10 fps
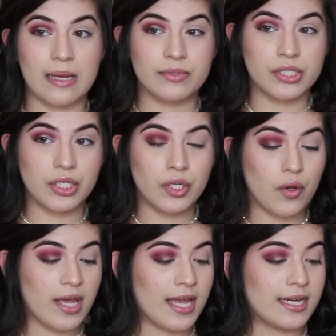I'm just gonna
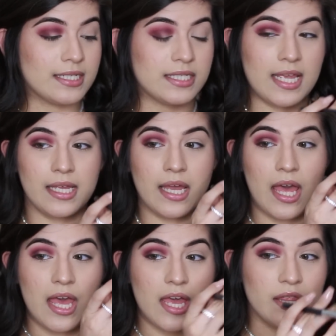go ahead and take
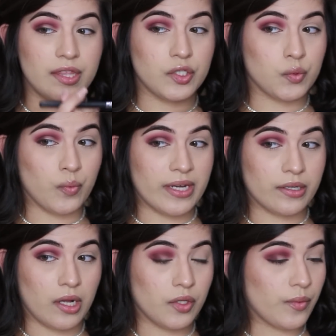this
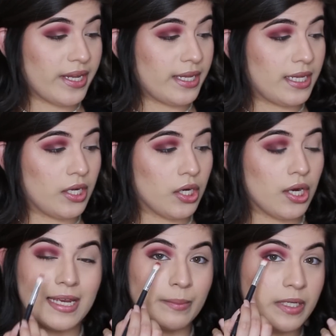red color right
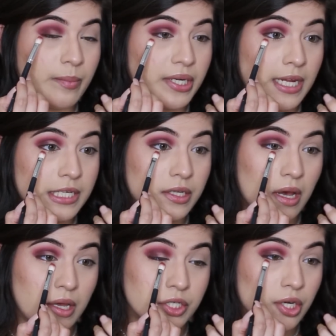here and I'm gonna put it in
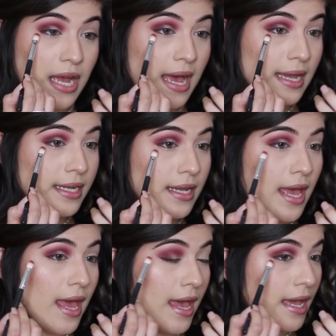the under eye,
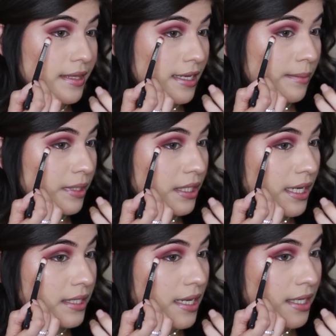and then I'm gonna
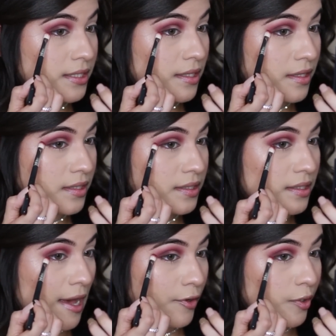connect
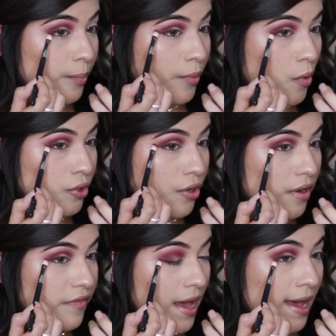this outer corner
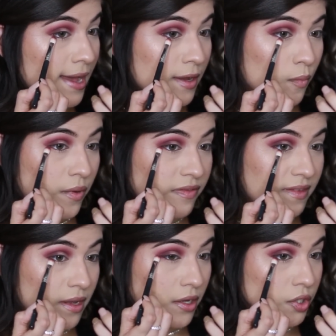of the eye with
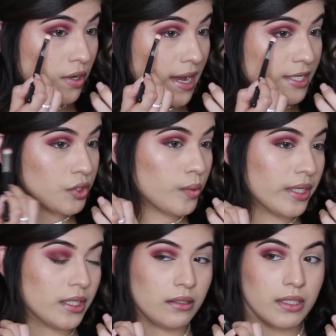the under eye so
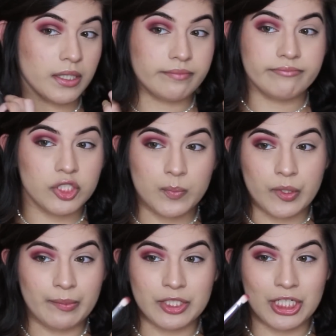it can look just
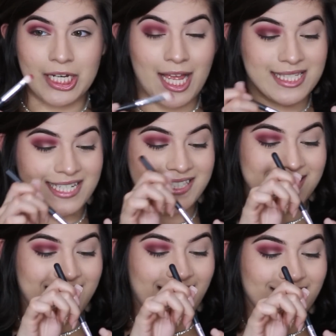pretty much connected
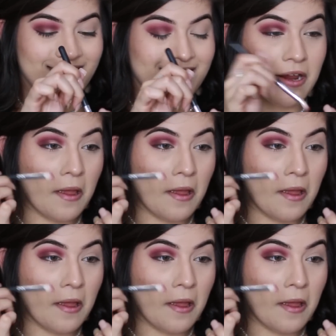together.